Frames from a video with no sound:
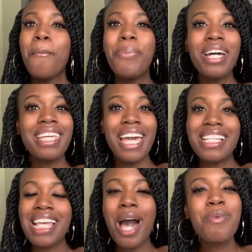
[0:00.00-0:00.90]
But
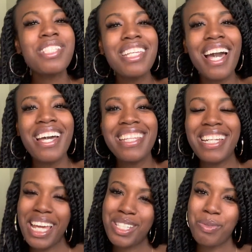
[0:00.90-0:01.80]
yes, I will see y'all in the
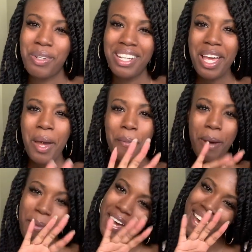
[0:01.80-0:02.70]
next one.
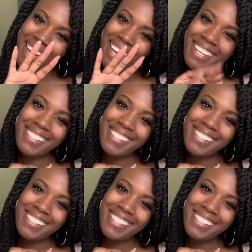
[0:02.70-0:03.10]
Bye-bye.